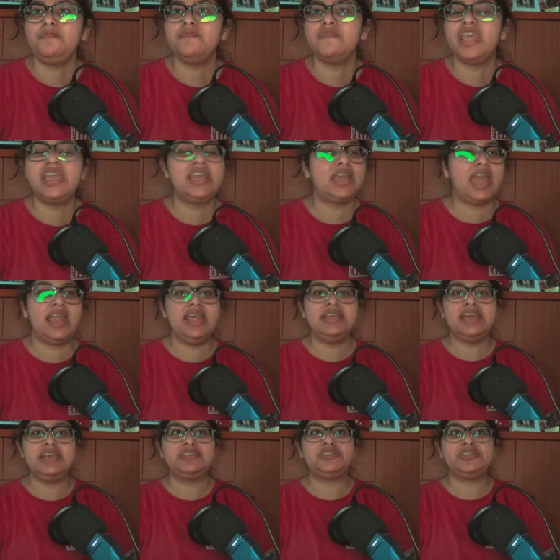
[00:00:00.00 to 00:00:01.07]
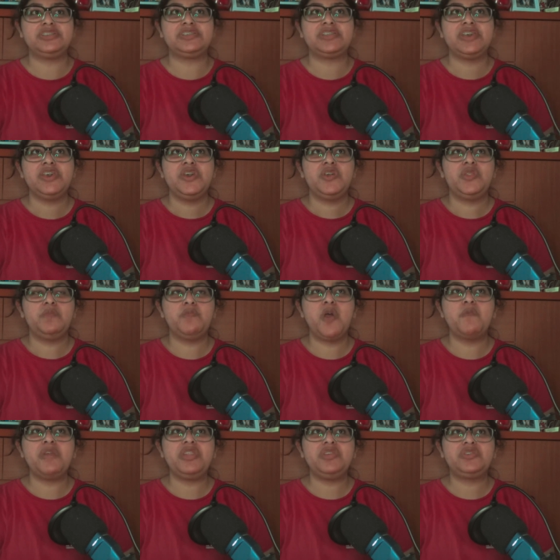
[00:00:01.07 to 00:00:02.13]
Yeah, it's just, the
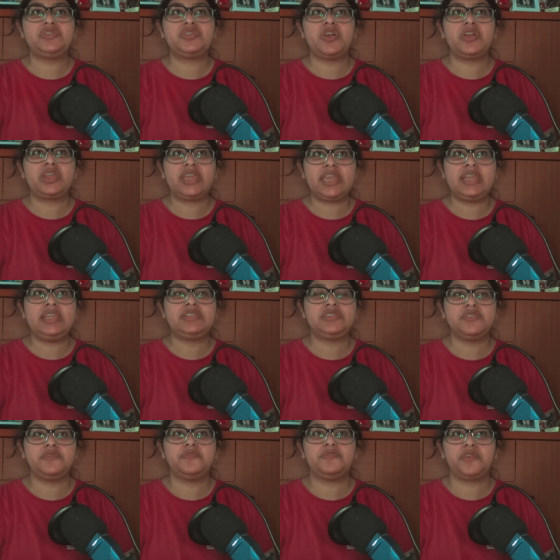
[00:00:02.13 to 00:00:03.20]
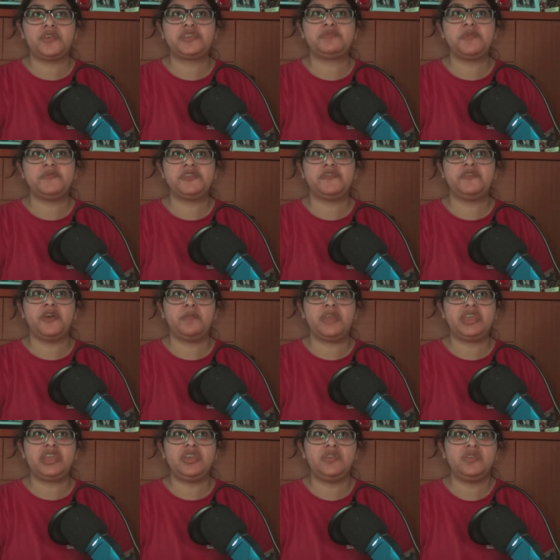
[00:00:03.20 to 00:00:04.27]
moment you start getting into the first moments of the film, like,
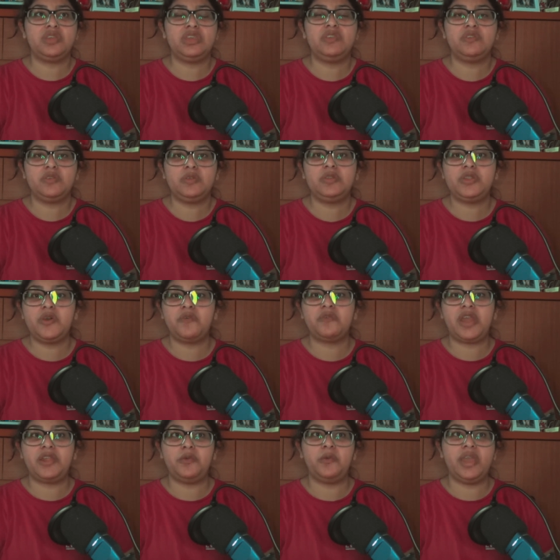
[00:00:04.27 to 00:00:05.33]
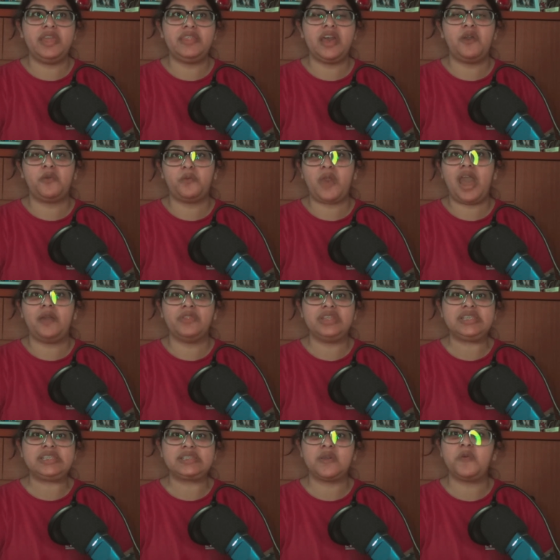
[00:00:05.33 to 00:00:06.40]
you'll know right away that, wow, this
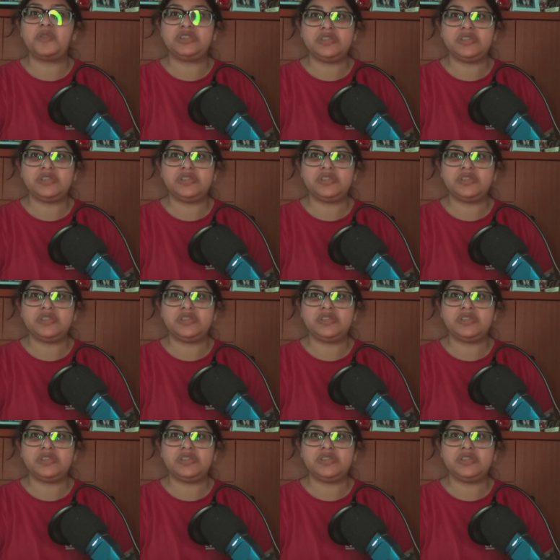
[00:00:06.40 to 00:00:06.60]
is going to